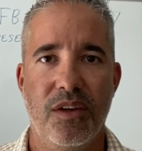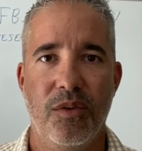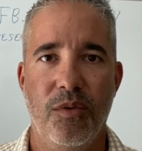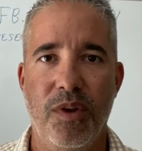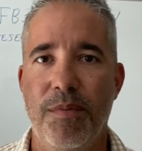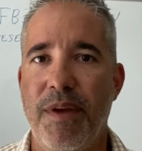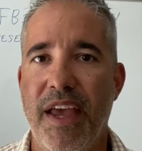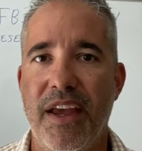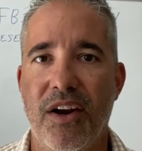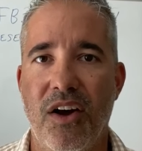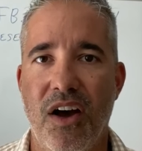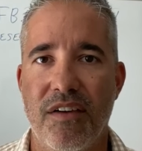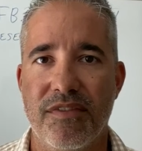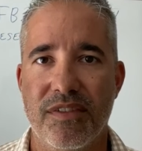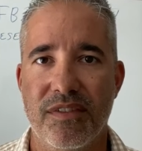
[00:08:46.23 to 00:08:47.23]
we pay it
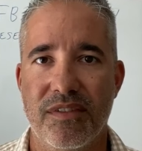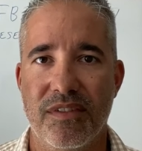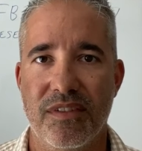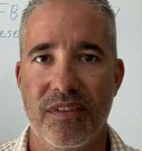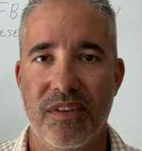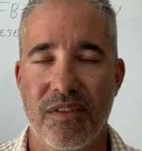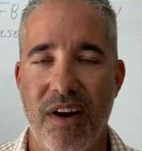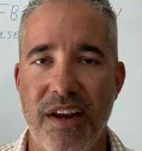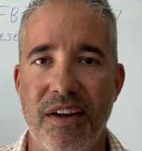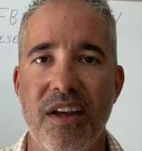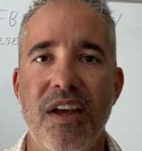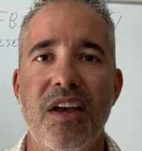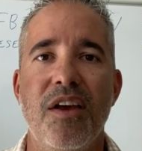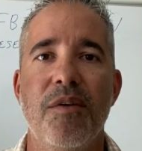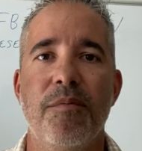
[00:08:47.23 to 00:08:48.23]
off, right?
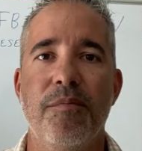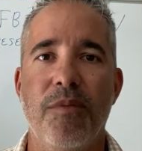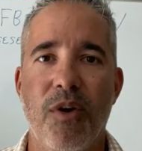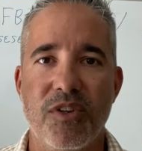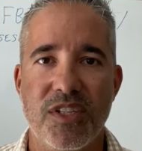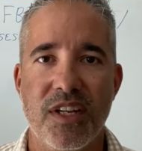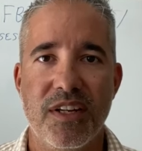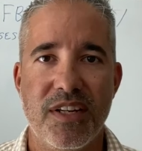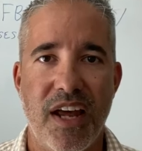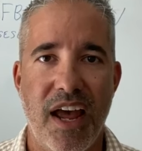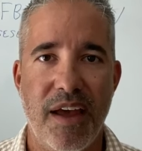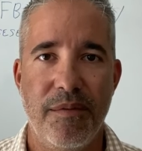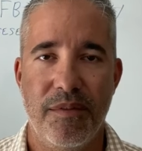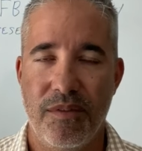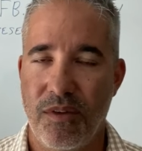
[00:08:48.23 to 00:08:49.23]
Most of the
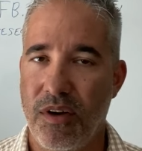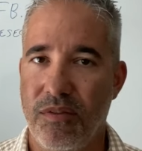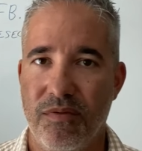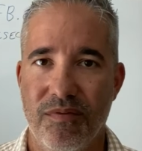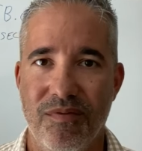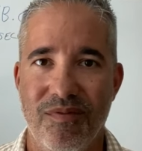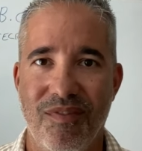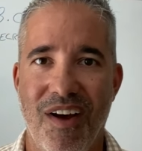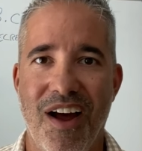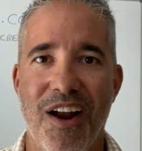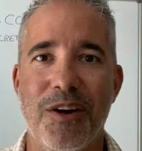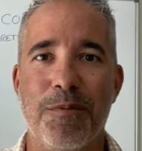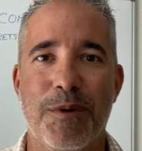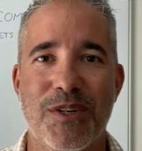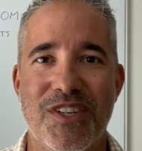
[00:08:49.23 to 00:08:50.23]
time,
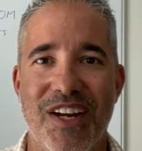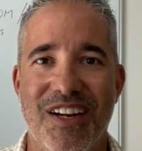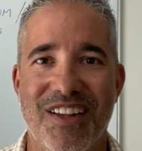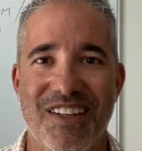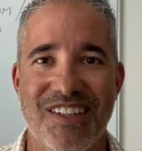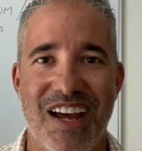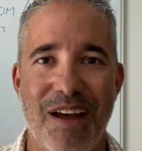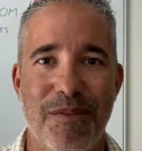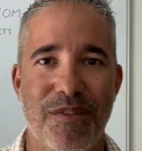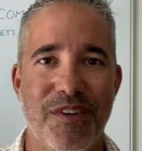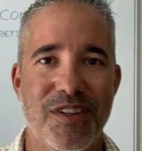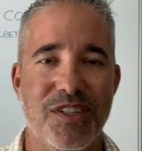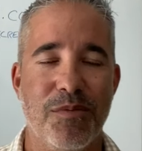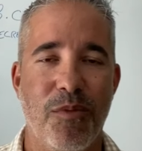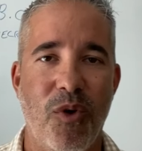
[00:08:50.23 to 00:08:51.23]
100% of the time if
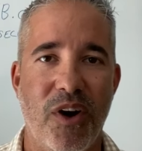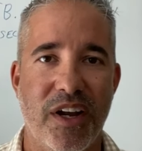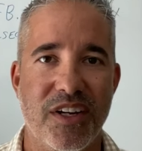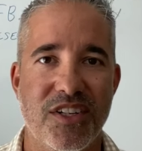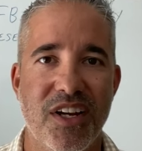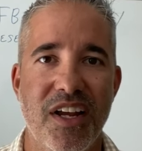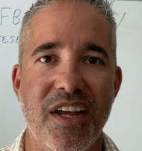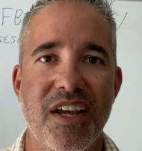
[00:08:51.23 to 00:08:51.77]
it's a mortgage,